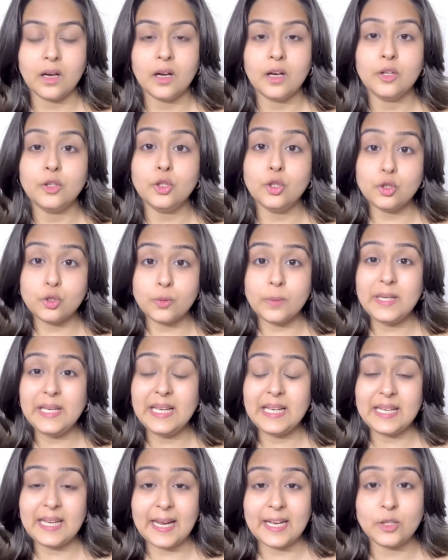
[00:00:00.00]
Usually I
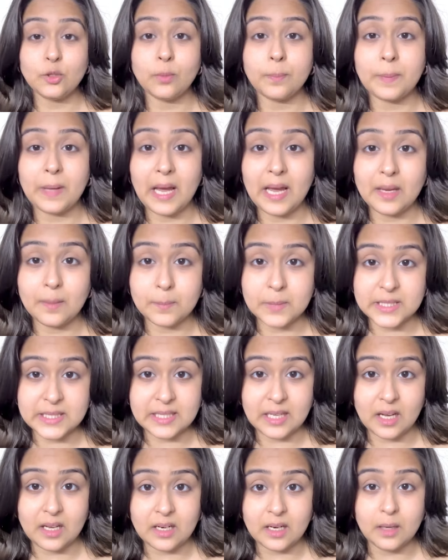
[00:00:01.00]
like to apply a
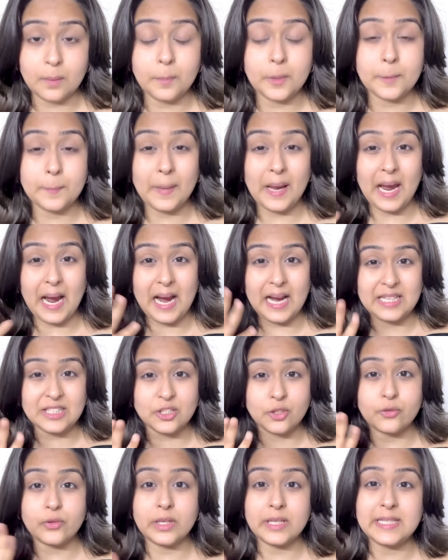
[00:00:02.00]
mascara, but my eyes are
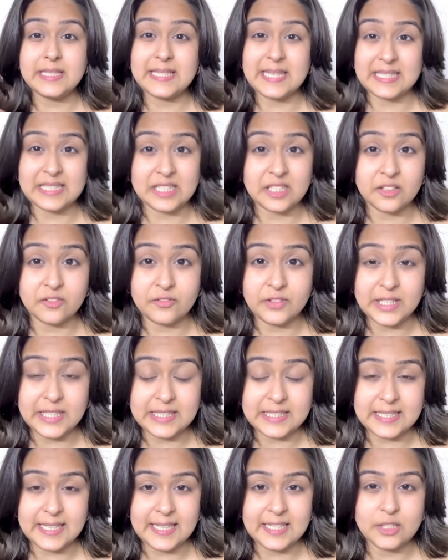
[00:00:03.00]
really sensitive these
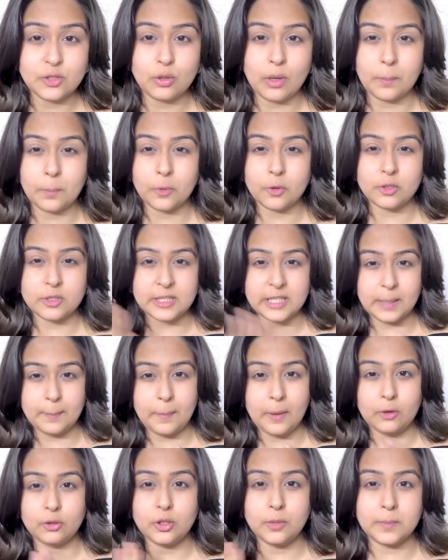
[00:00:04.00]
days, so I'm going to skip
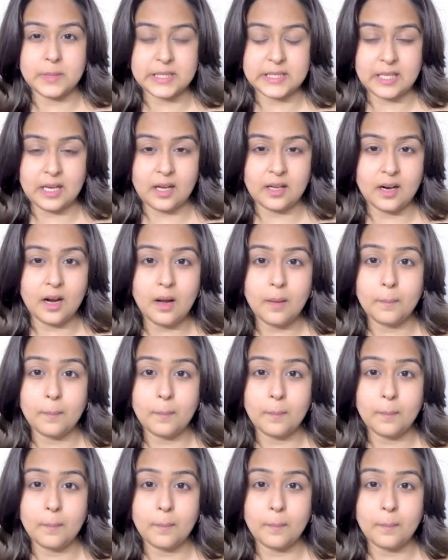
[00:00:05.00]
out the mascara.